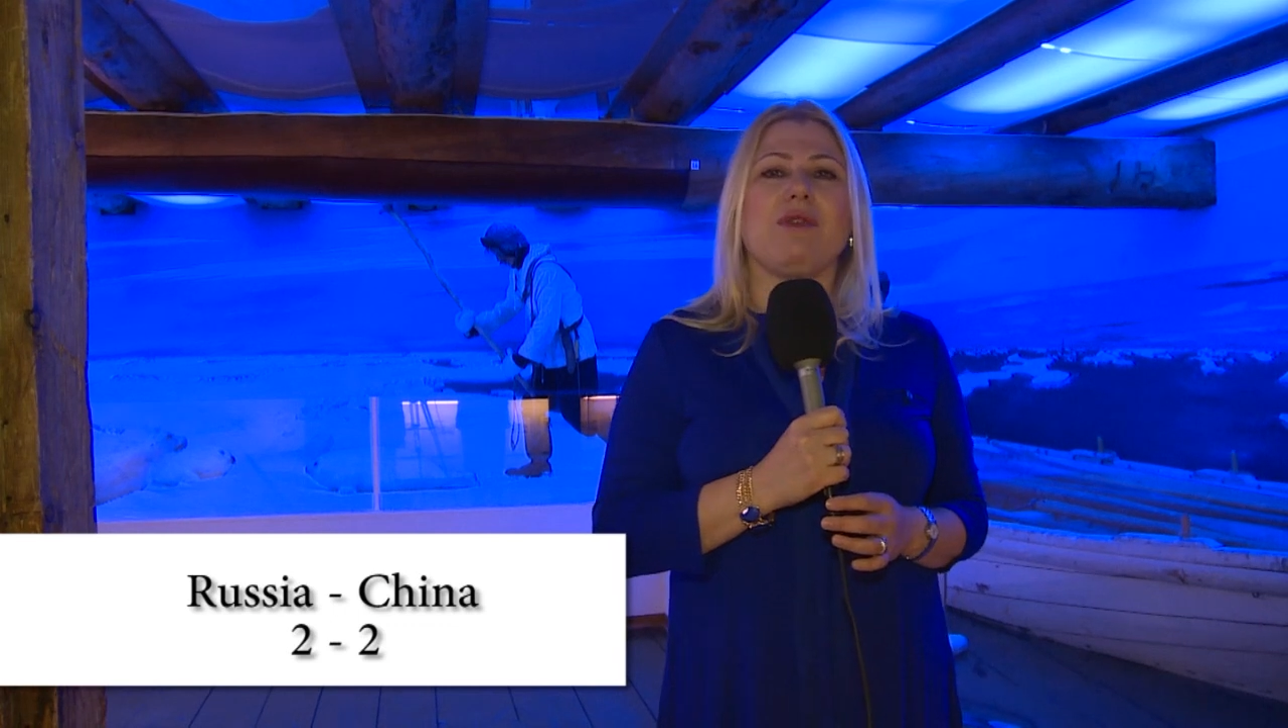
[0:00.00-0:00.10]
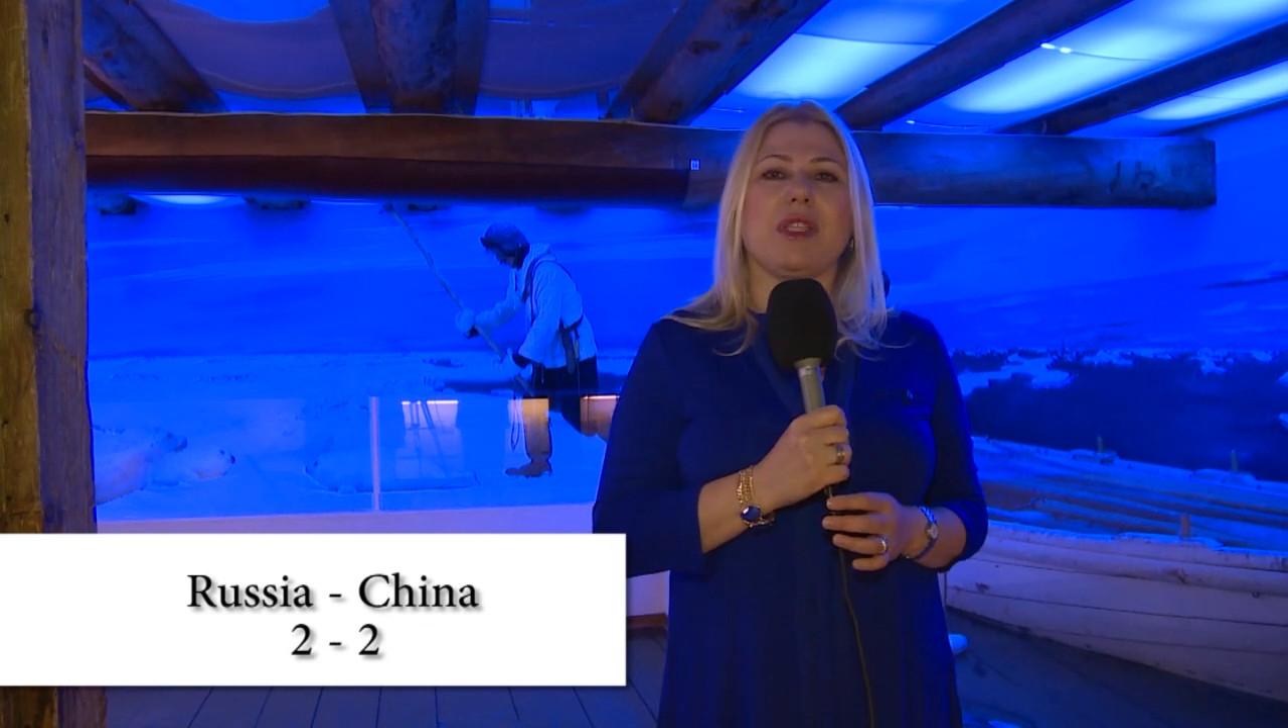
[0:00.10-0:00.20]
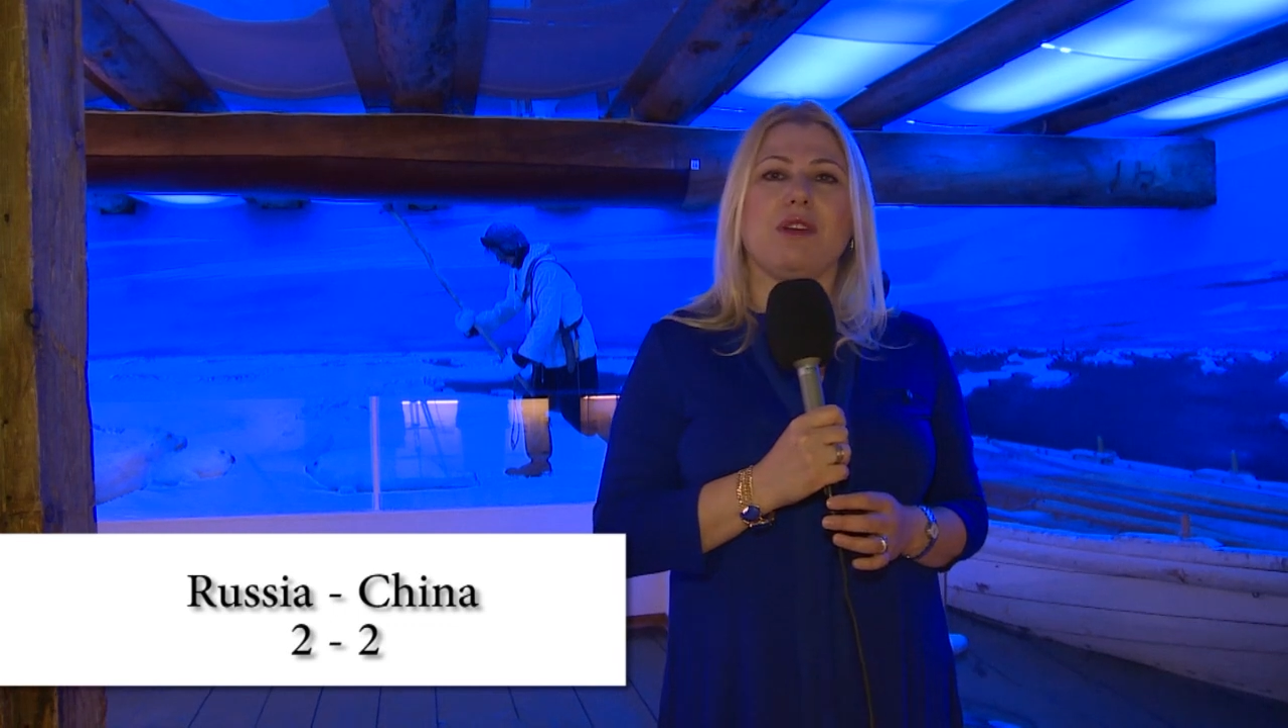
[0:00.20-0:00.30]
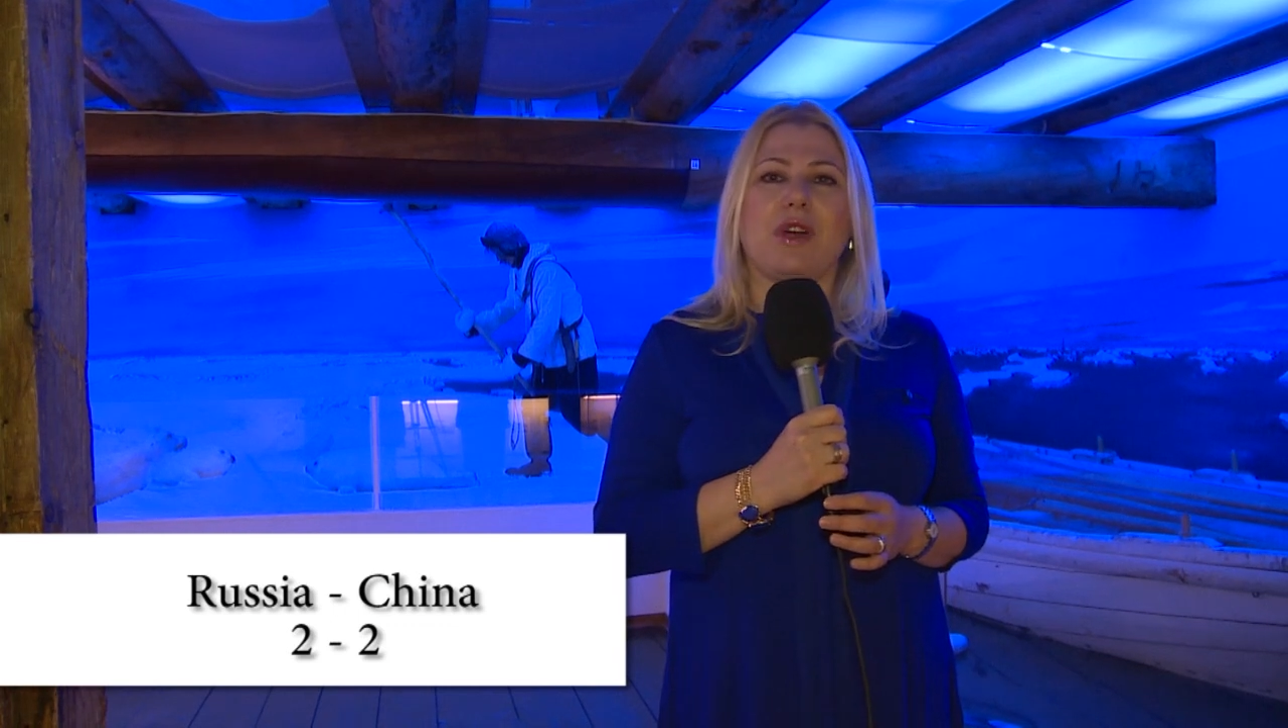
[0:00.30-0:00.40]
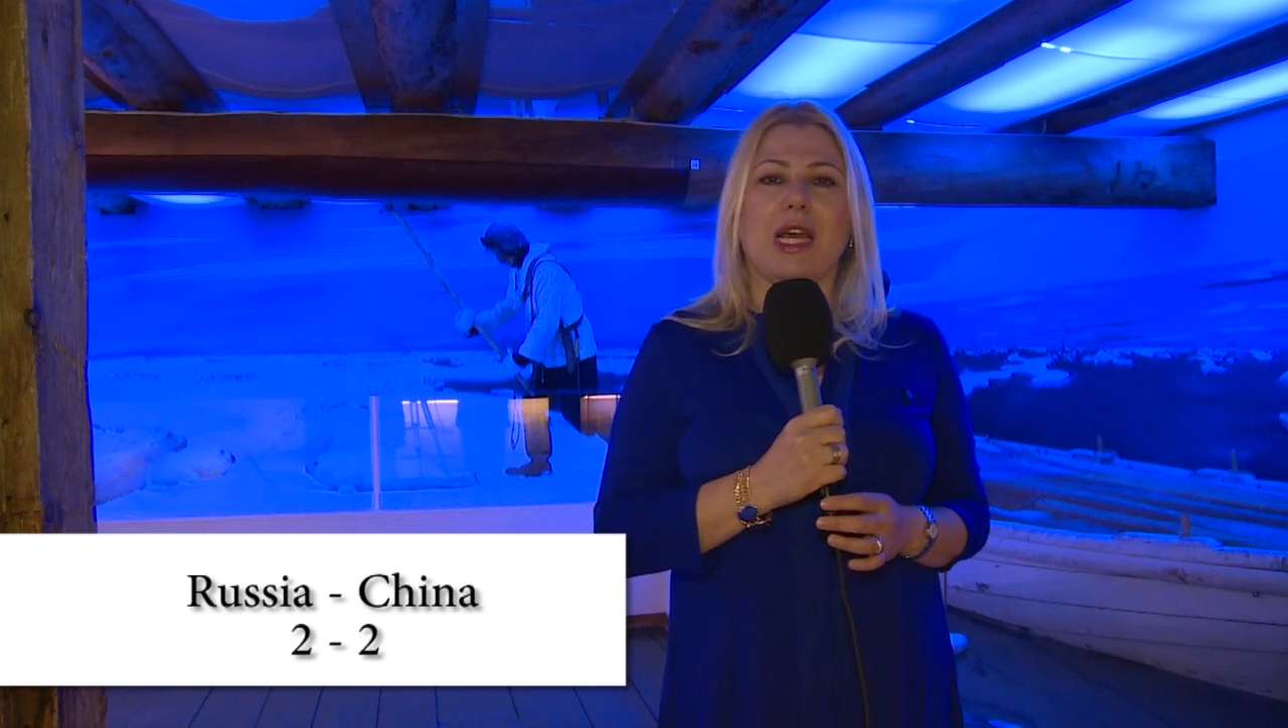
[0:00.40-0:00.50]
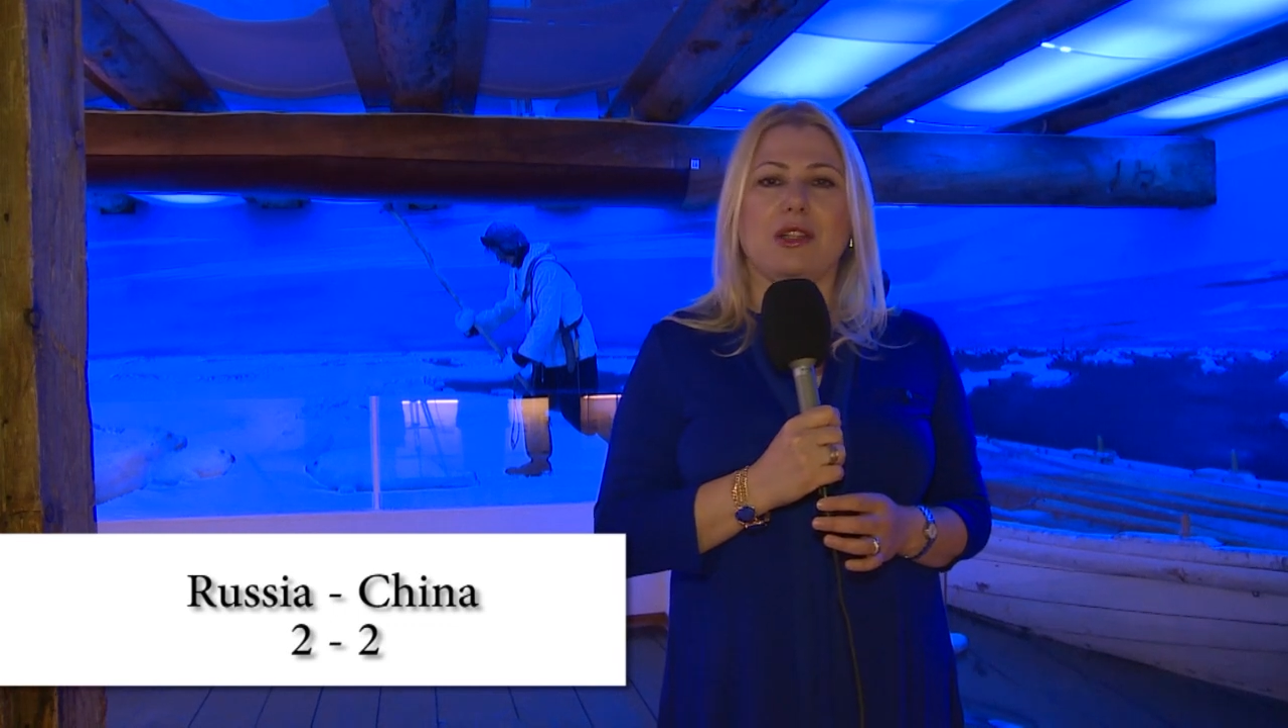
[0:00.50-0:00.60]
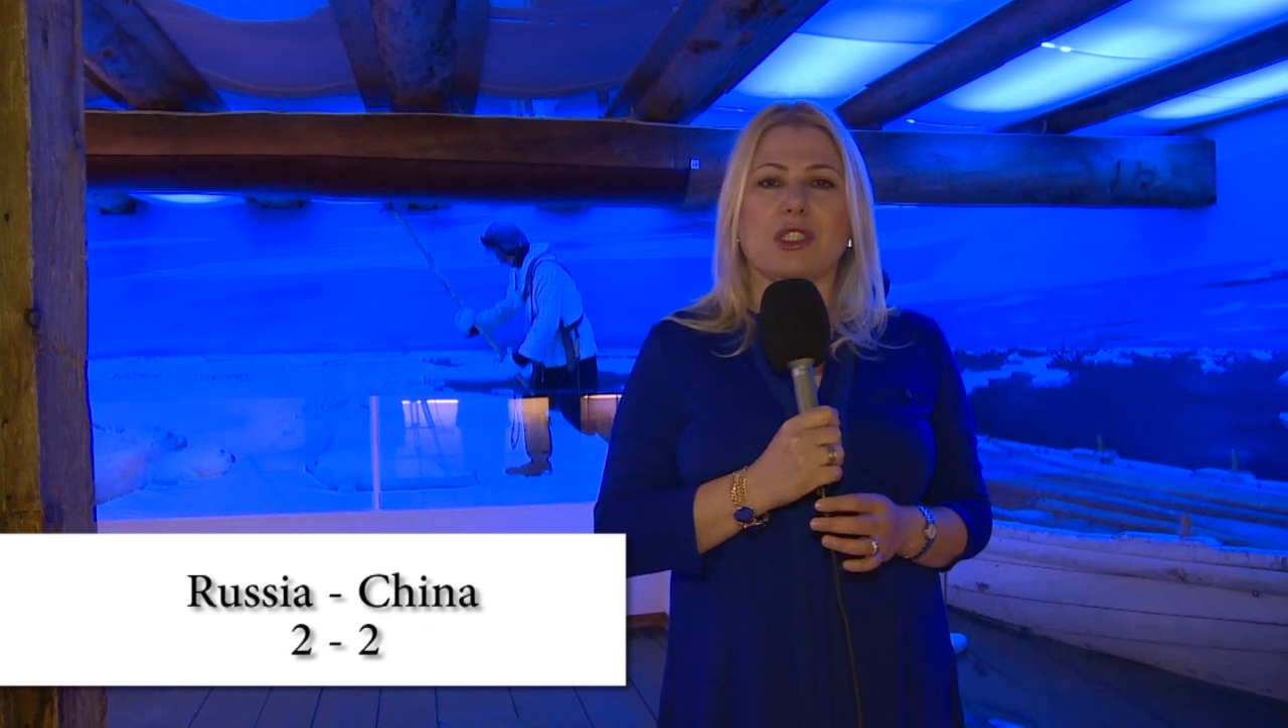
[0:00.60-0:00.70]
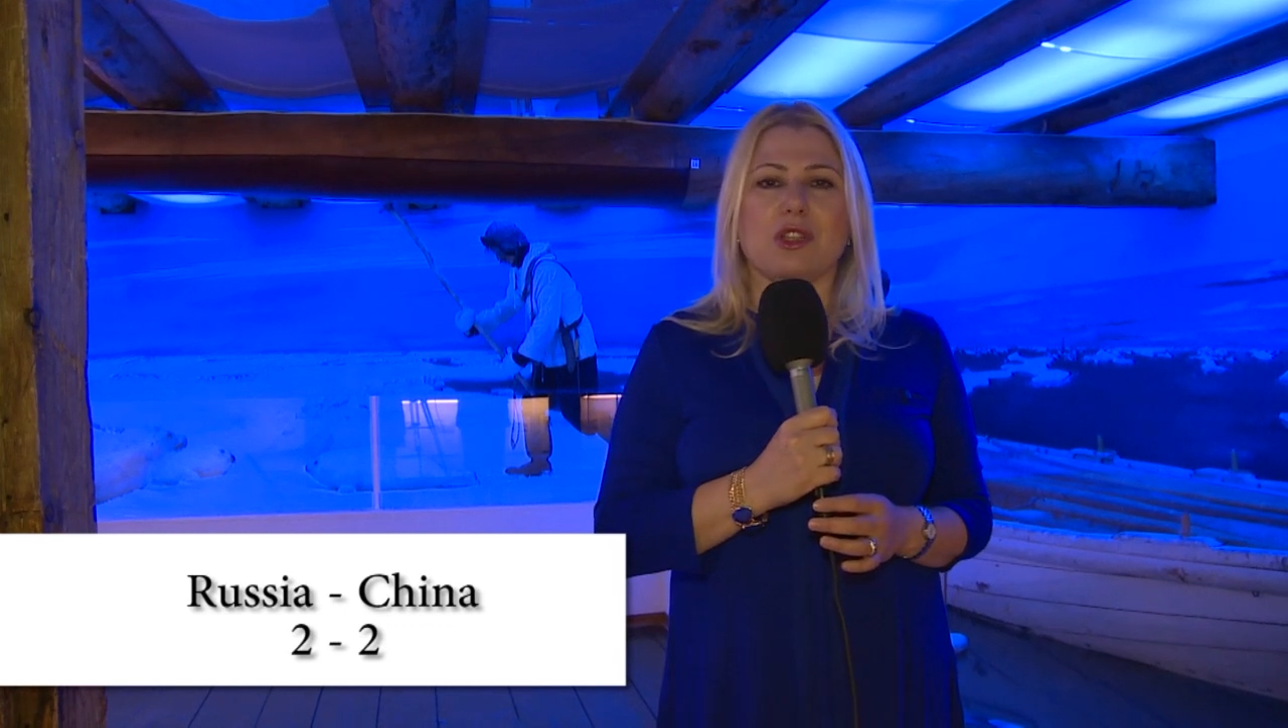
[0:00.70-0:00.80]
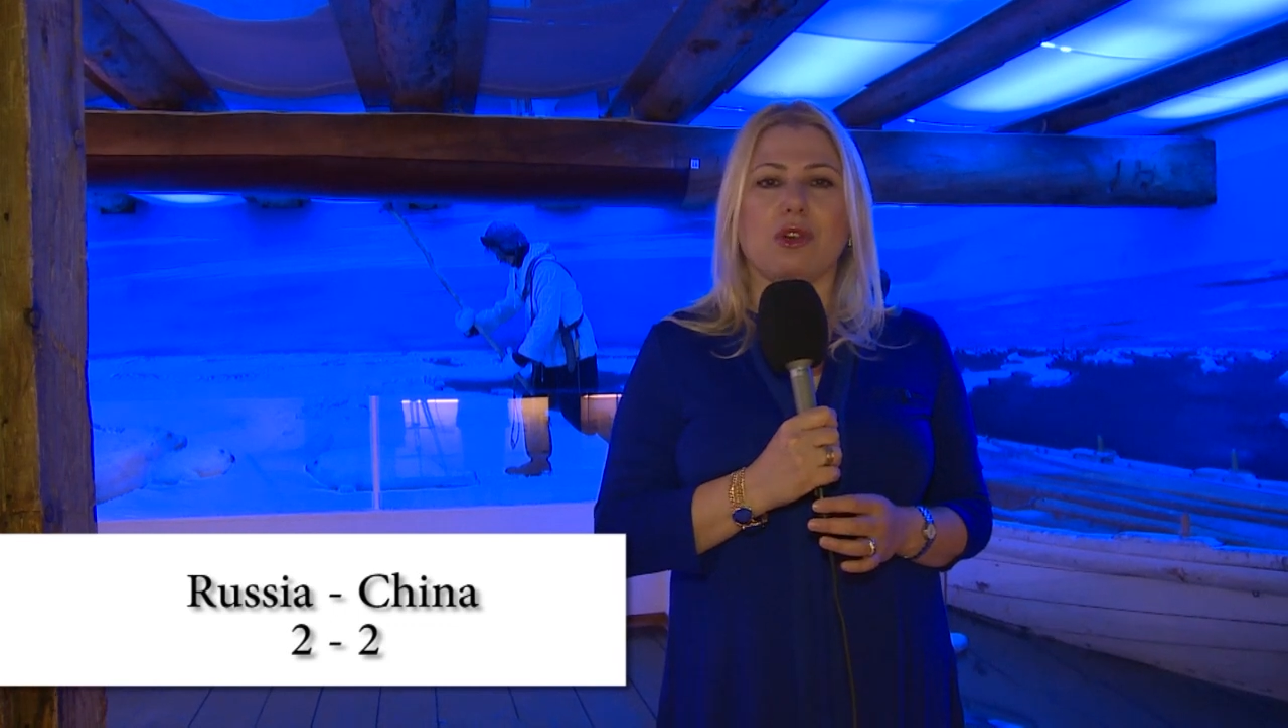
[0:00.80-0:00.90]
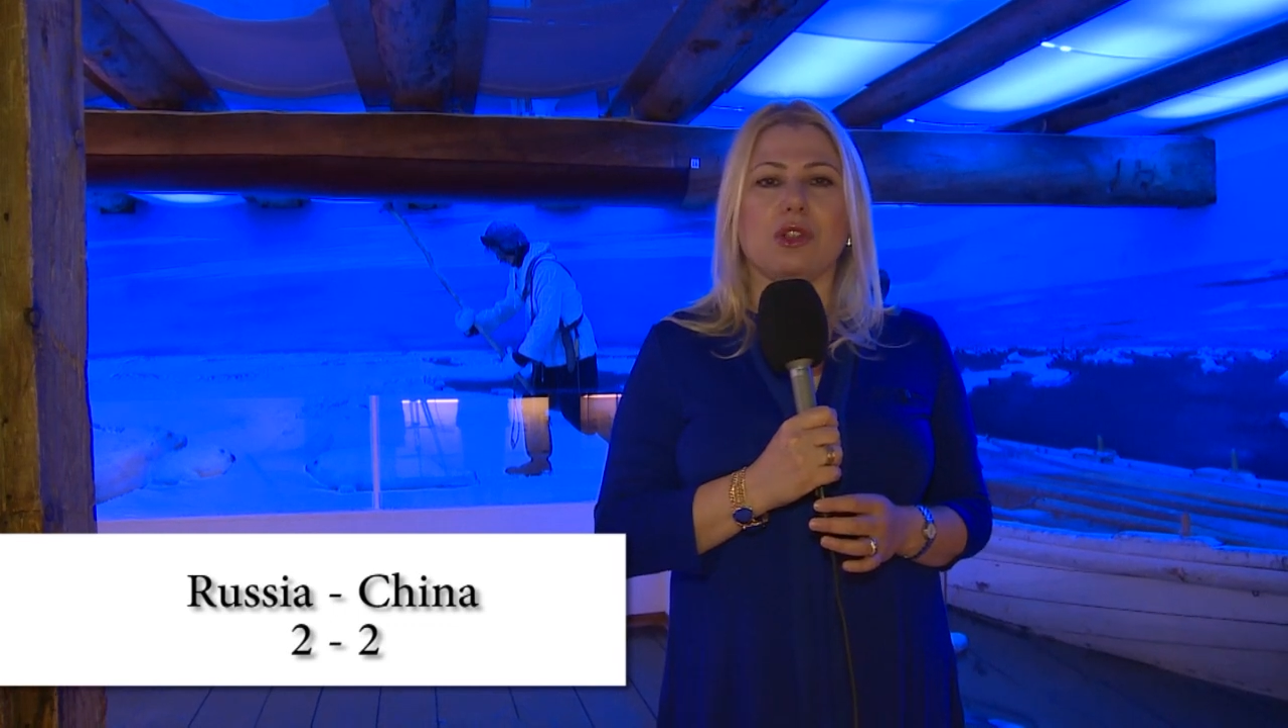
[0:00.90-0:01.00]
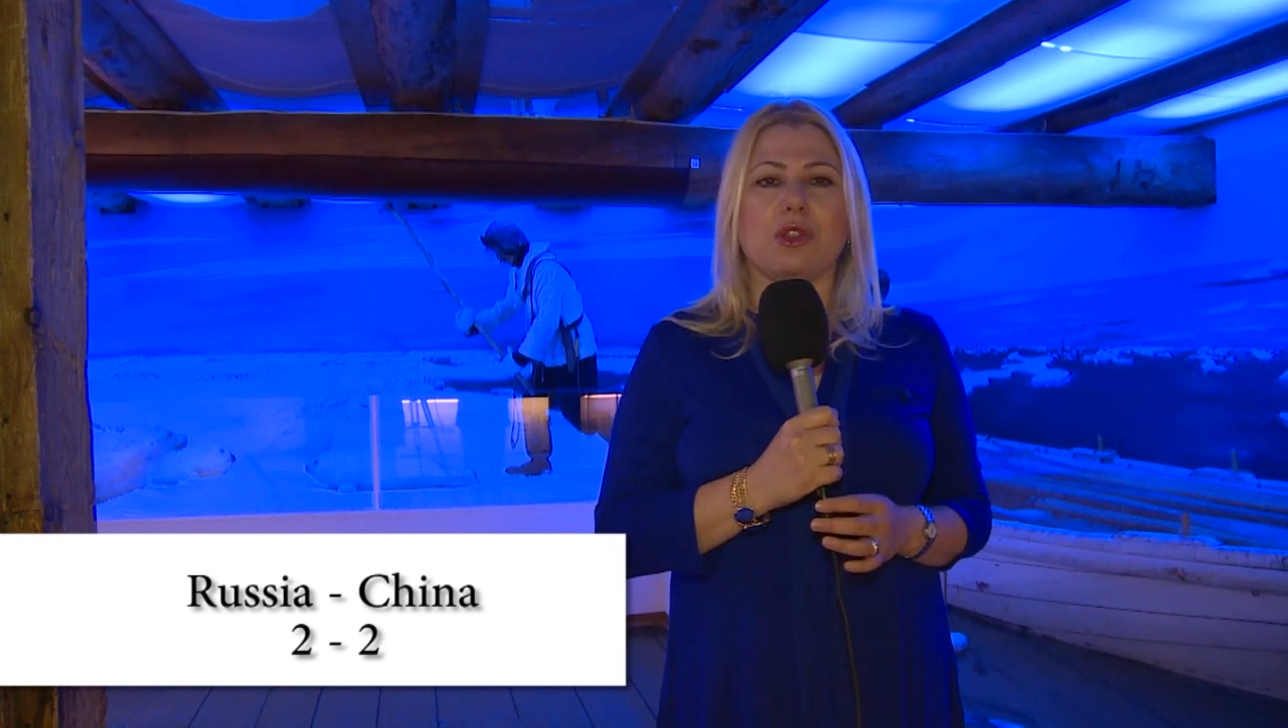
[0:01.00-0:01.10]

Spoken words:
with a final score